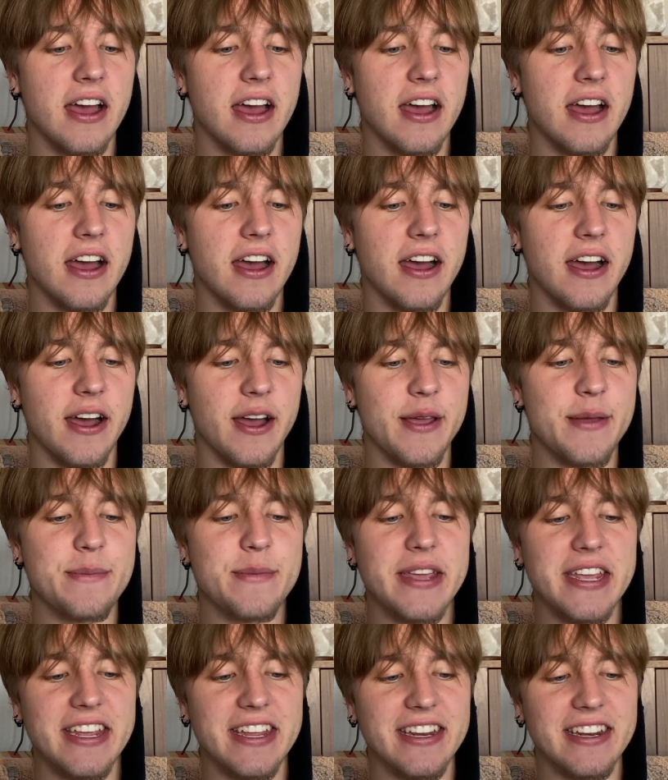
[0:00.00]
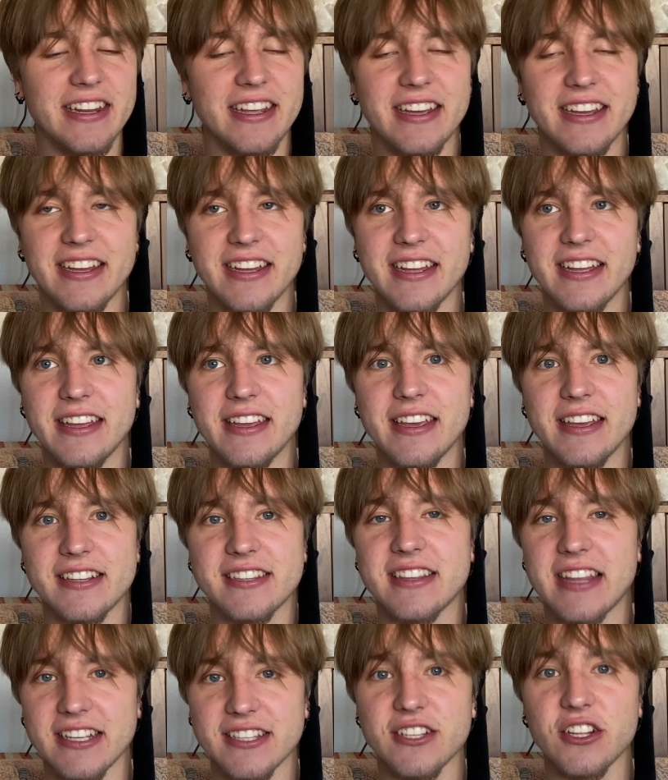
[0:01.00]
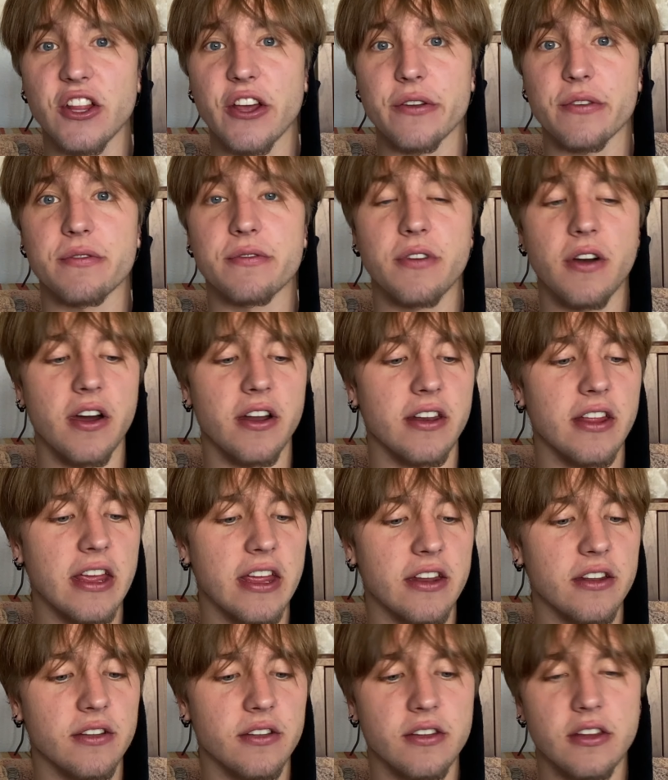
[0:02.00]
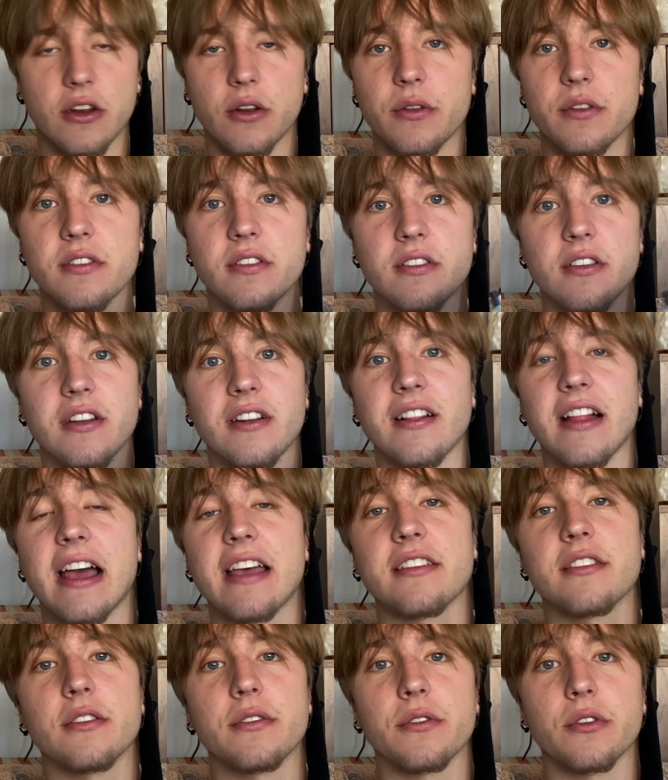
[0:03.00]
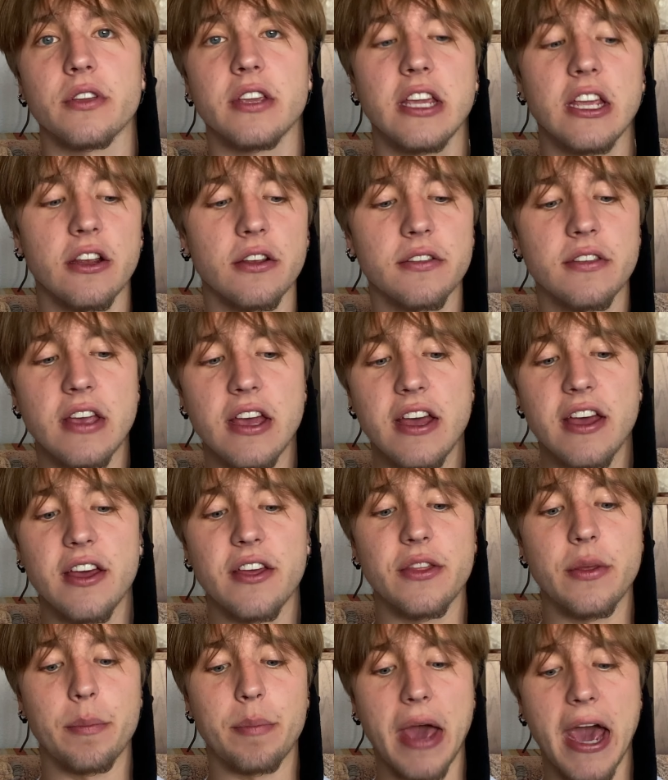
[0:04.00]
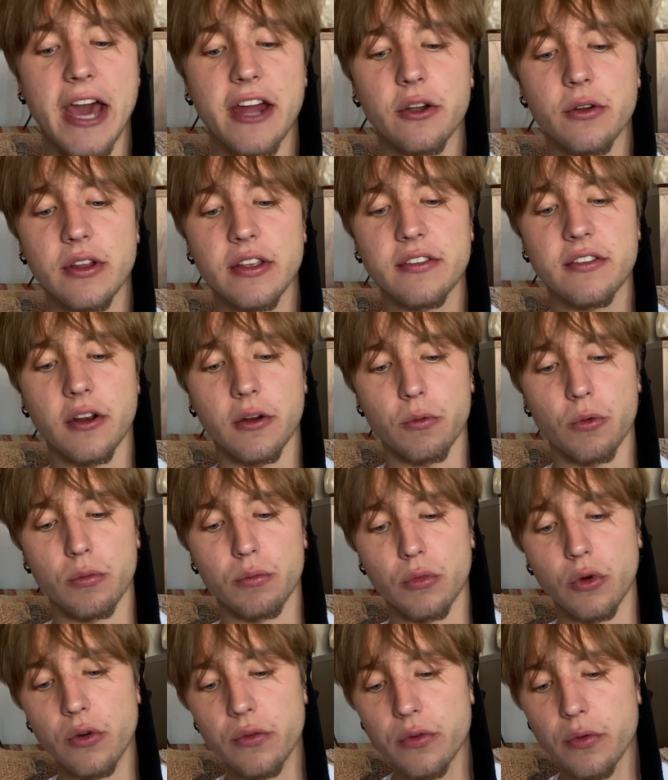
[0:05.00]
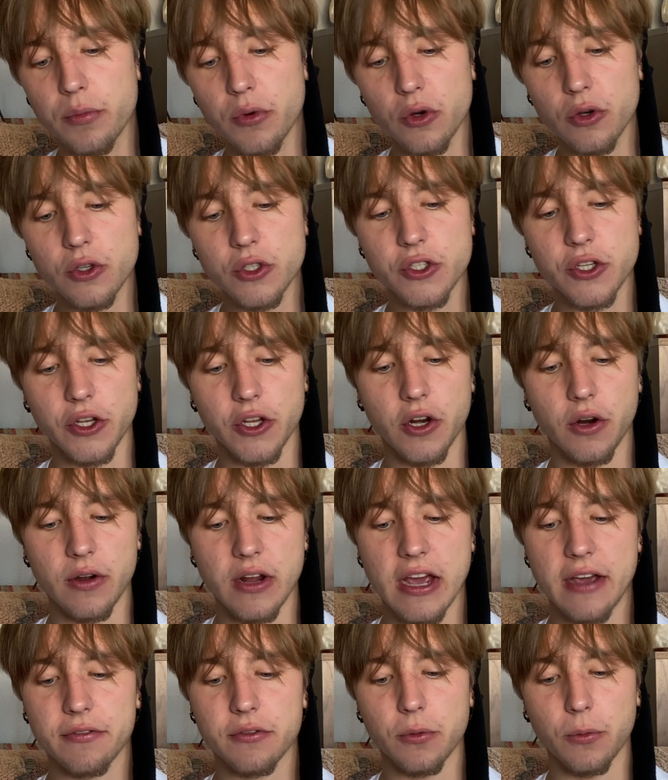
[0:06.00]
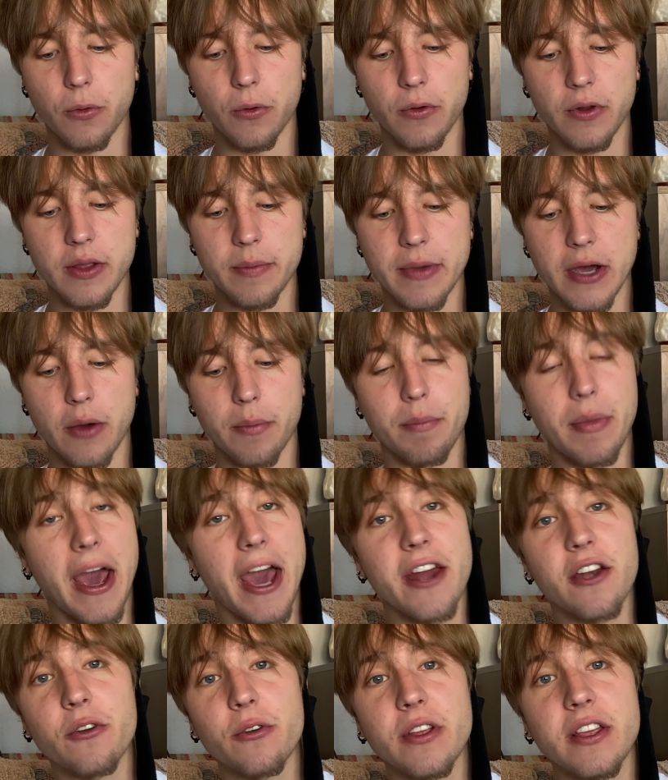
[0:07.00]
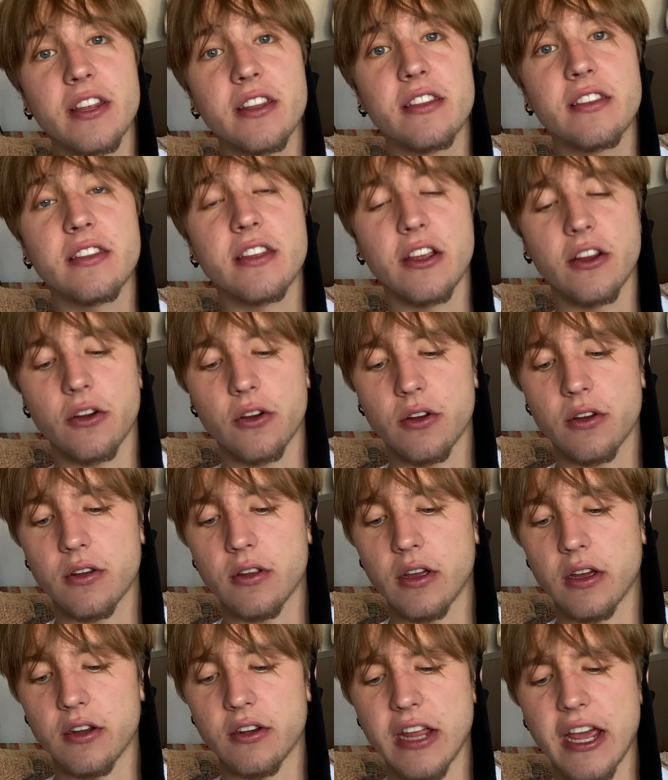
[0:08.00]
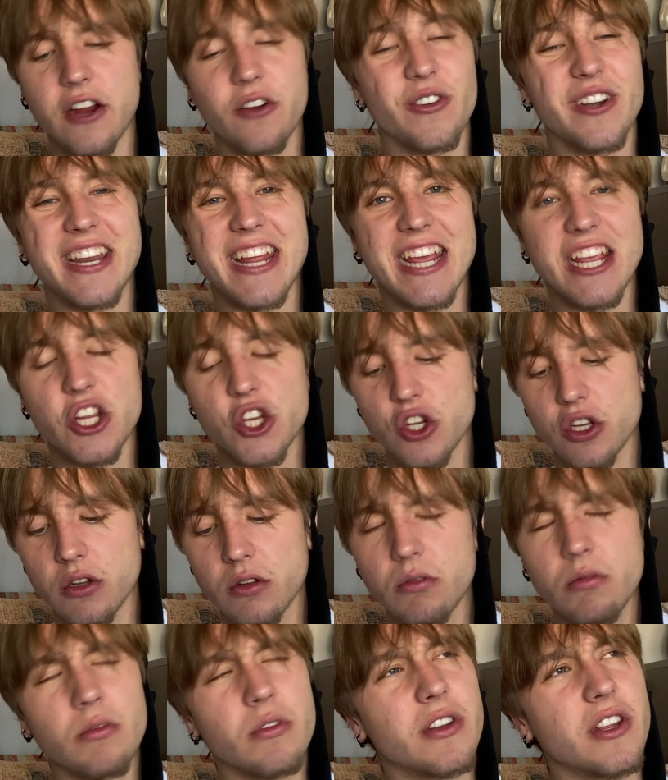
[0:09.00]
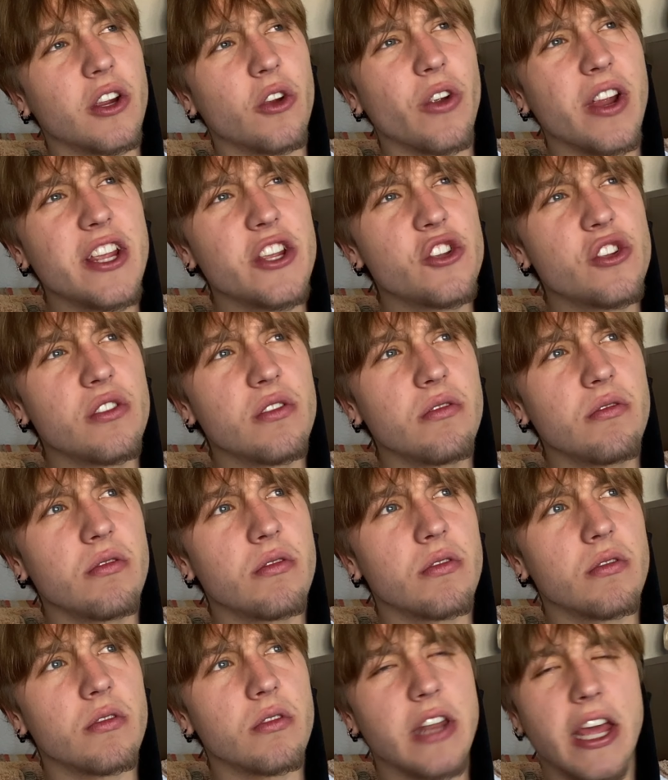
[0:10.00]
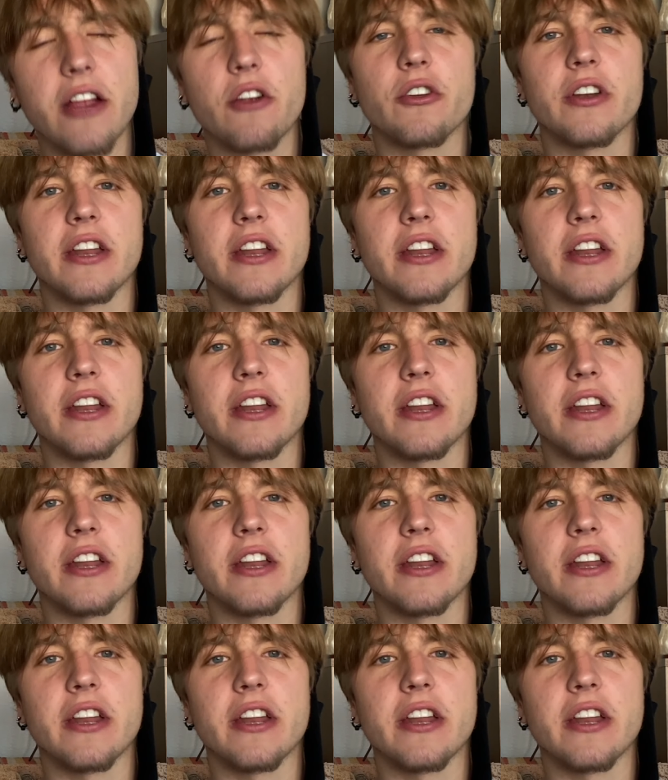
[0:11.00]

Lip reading: I mean, that's a lot of fun, and you know, this is gonna last you for years. The batteries are removable, so you don't have to worry about battery degradation, battery